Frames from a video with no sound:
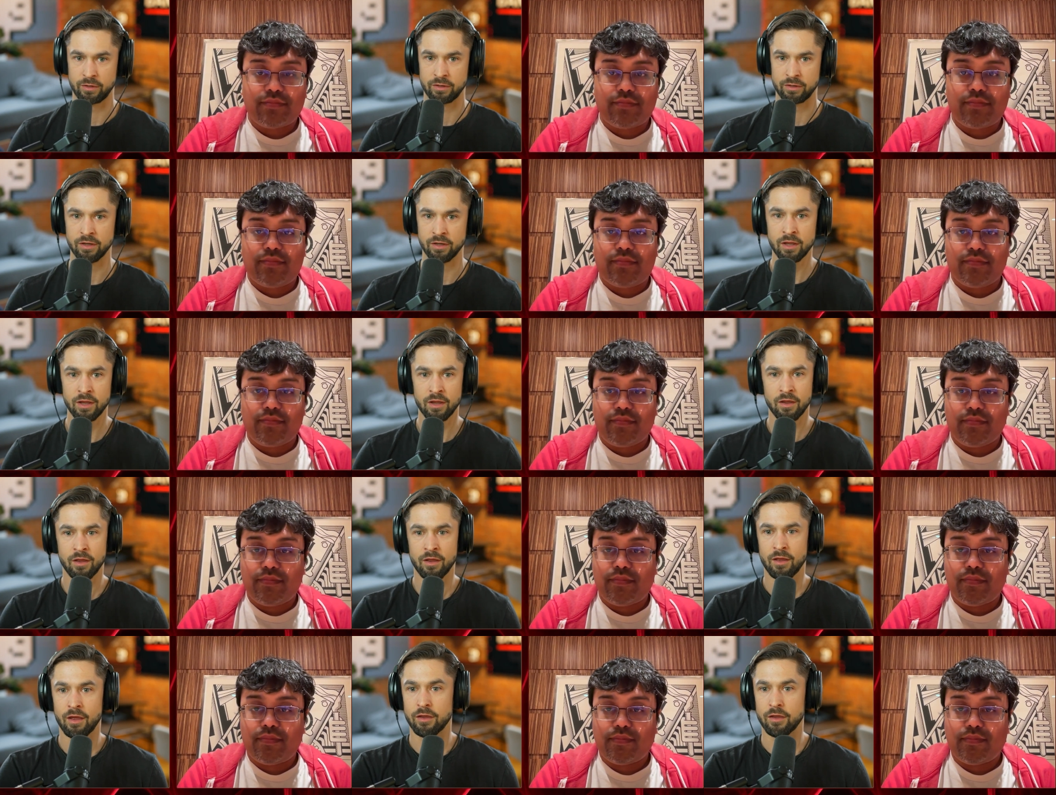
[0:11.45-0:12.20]
Speaker 1: And
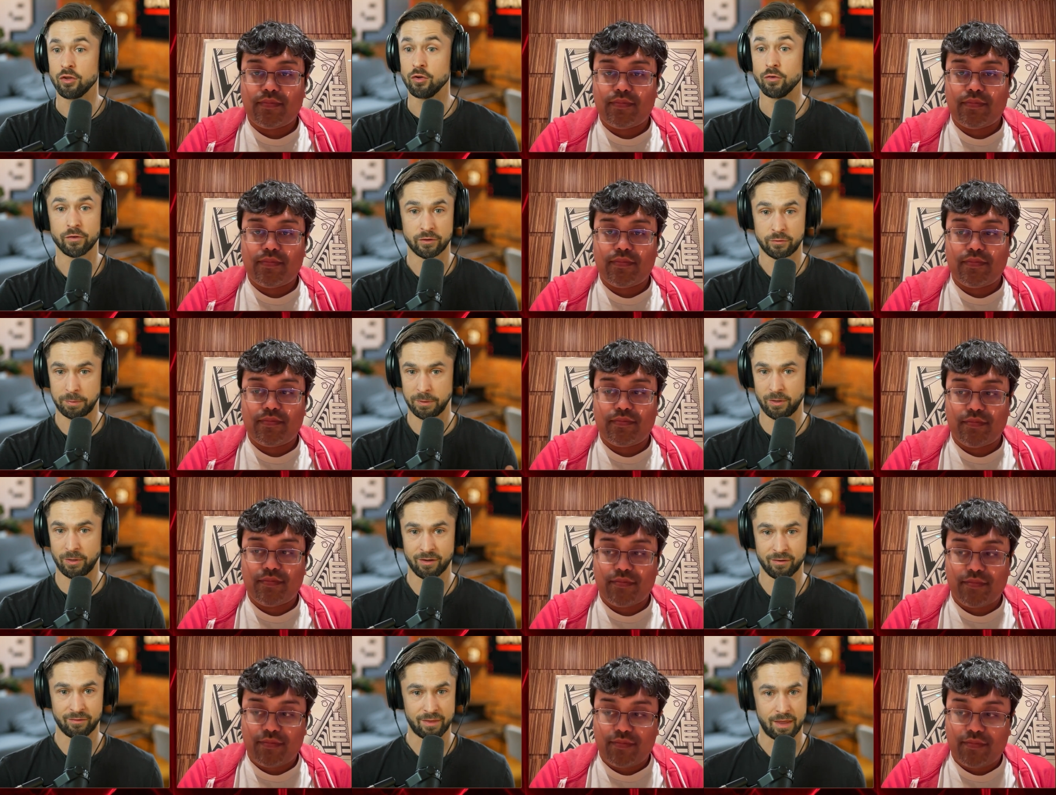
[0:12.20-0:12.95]
you've
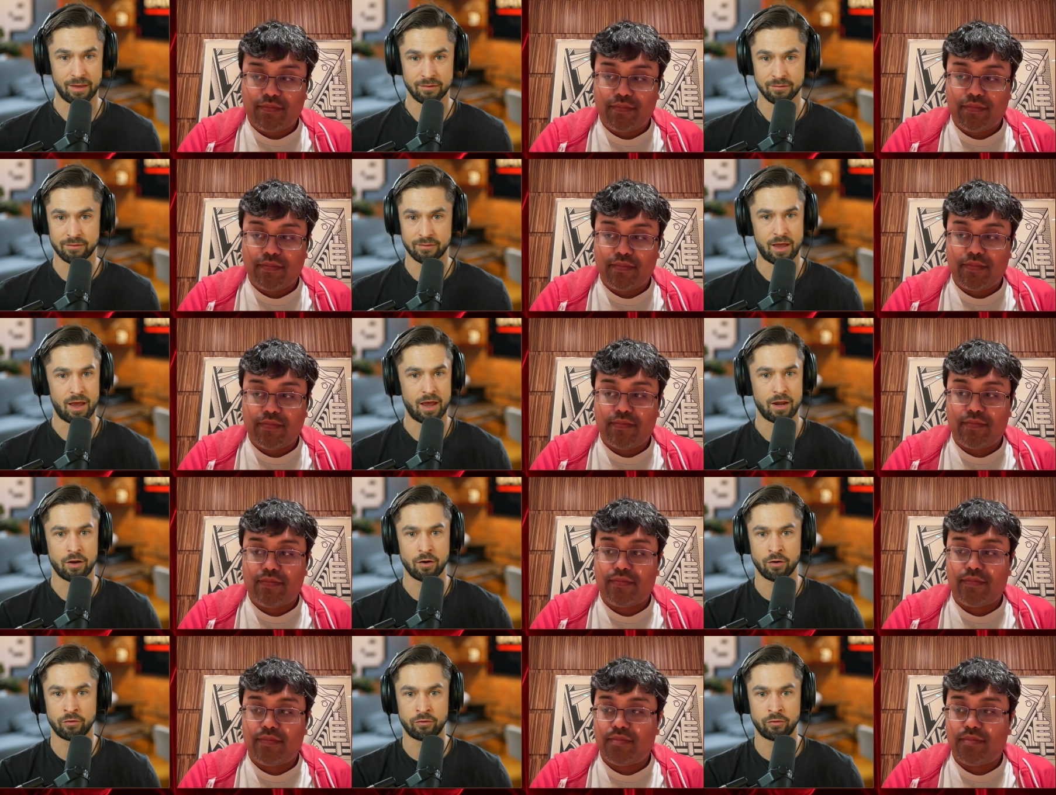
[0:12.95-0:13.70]
experienced that
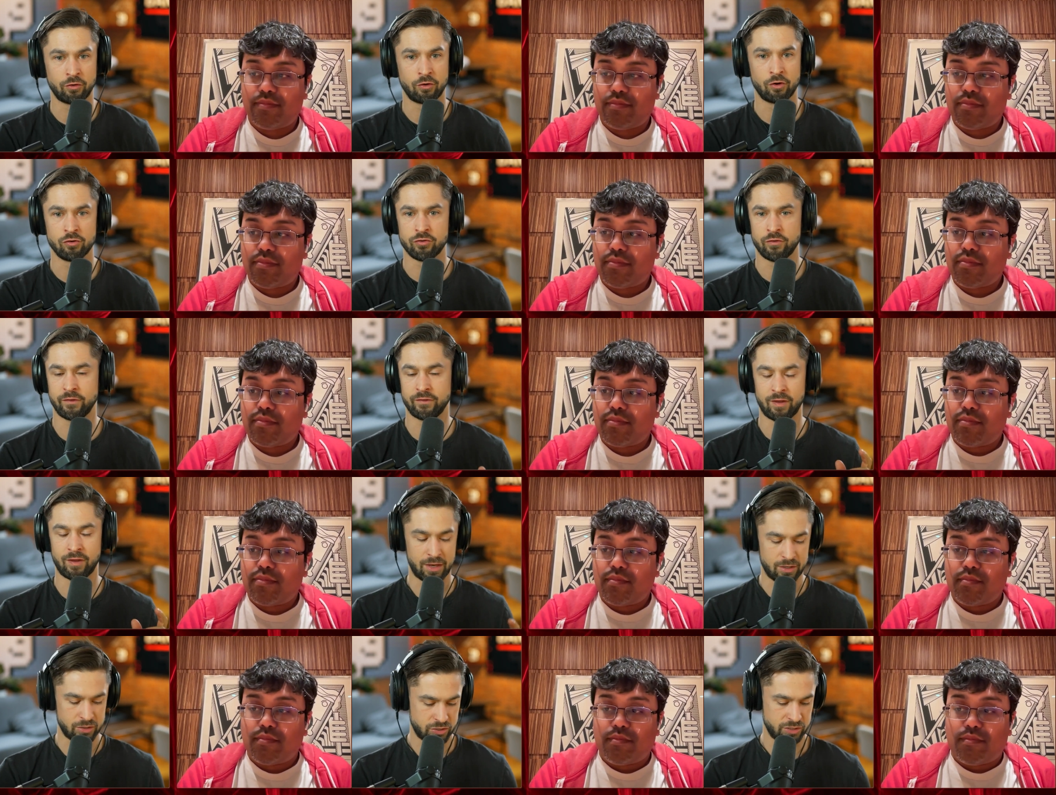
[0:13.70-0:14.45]
entire surge of
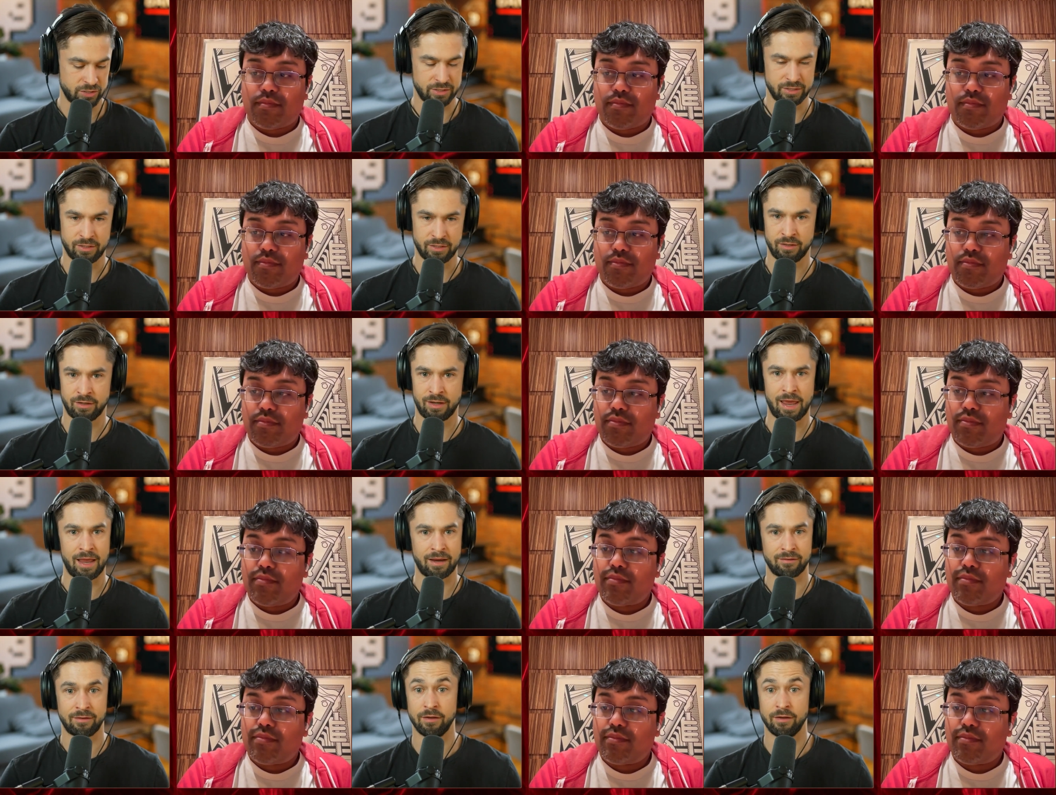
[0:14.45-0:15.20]
attention,
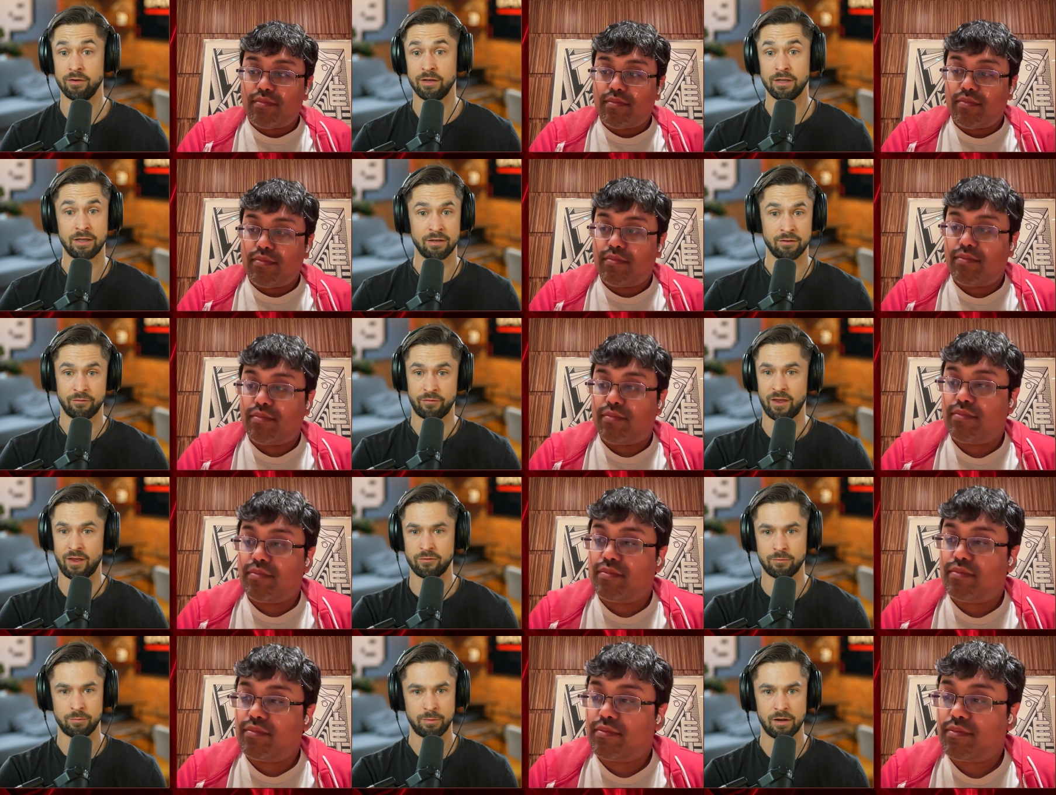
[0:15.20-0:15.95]
activity,
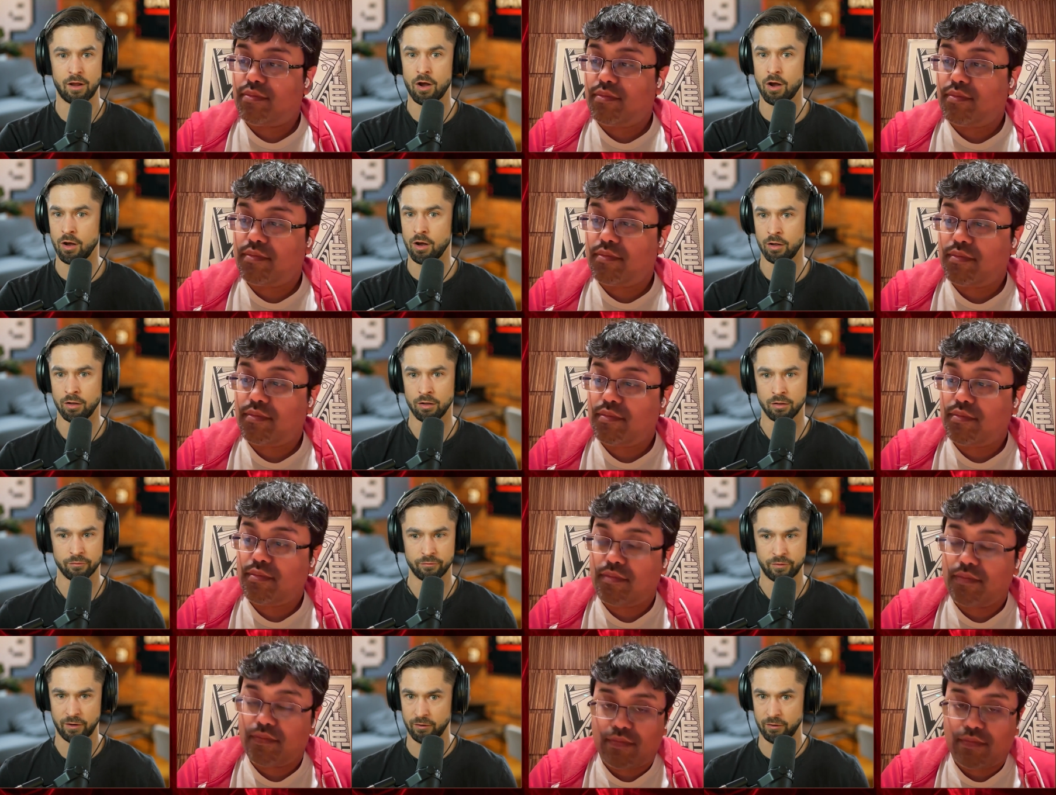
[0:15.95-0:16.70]
investment,
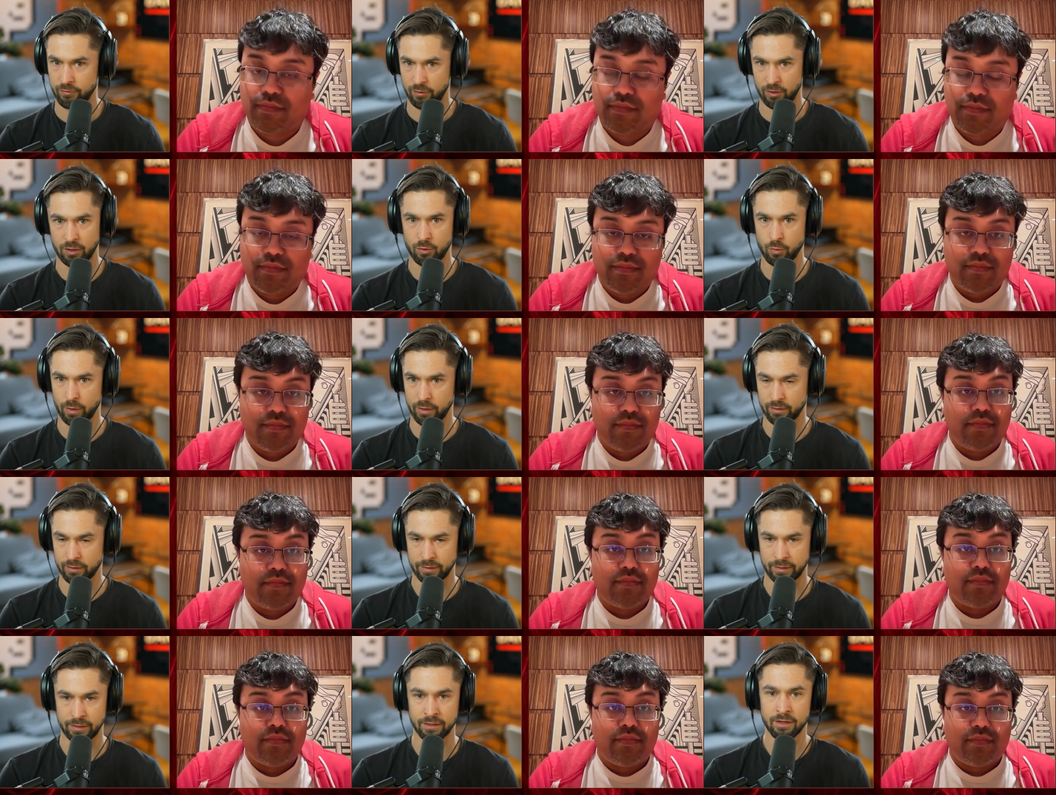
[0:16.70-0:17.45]
all very, very
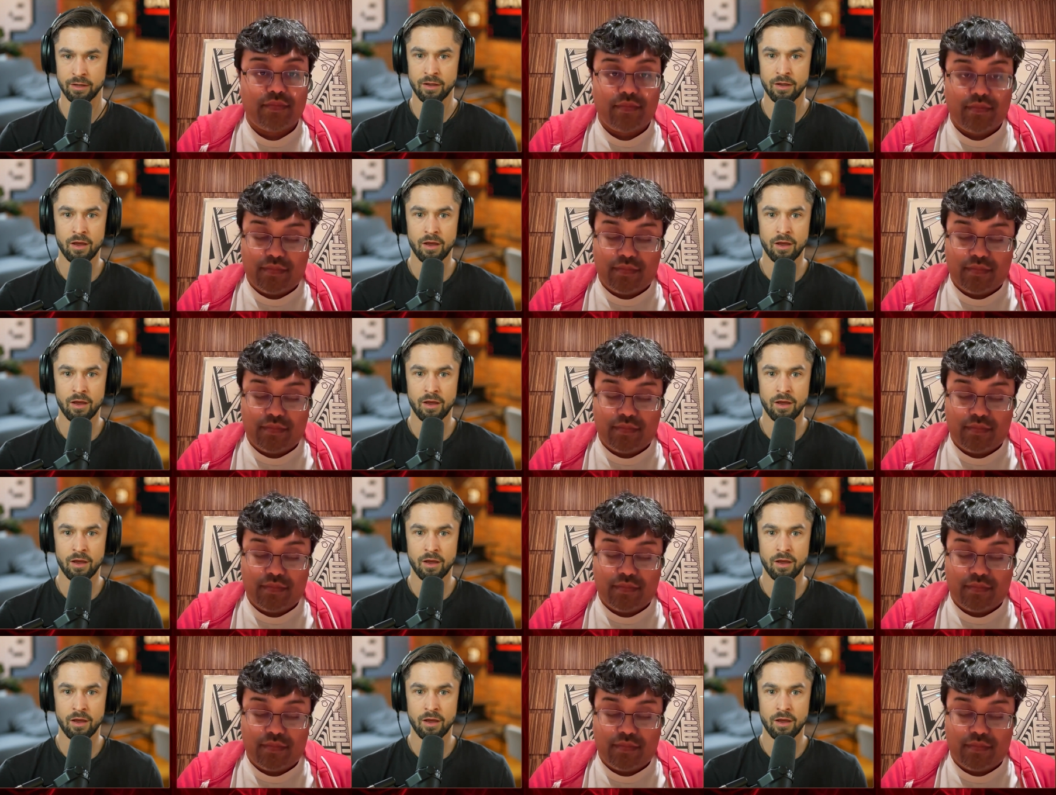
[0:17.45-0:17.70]
quickly.